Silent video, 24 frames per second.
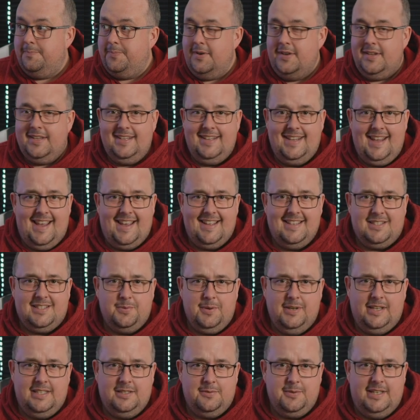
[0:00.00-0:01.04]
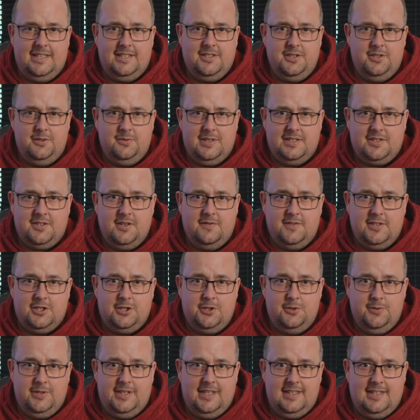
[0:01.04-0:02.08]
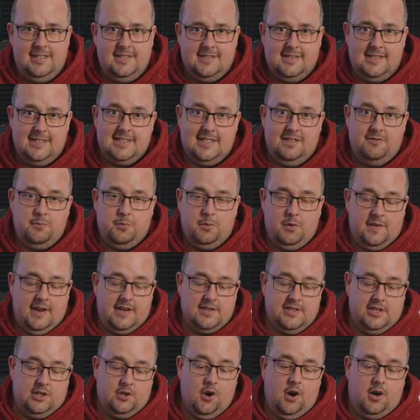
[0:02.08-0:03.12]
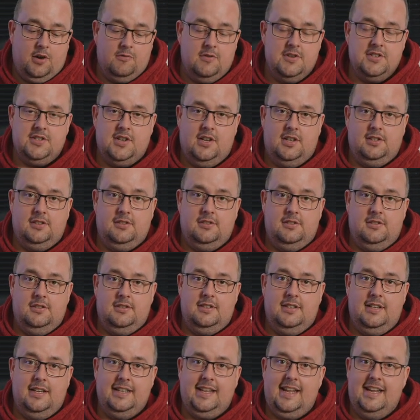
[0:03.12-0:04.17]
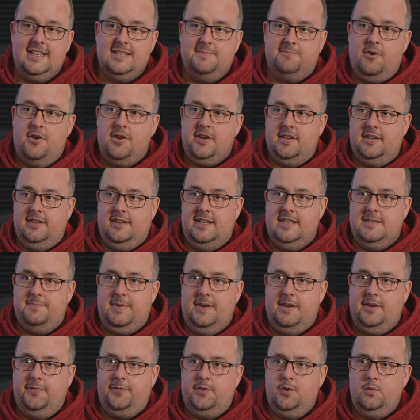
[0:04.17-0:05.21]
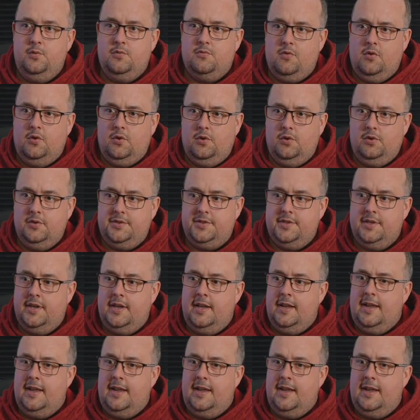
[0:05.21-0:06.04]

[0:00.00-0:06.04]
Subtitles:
yeah, 2022, that's over 2 years since Liverpool have actually got a result against Brighton. There's been a few draws.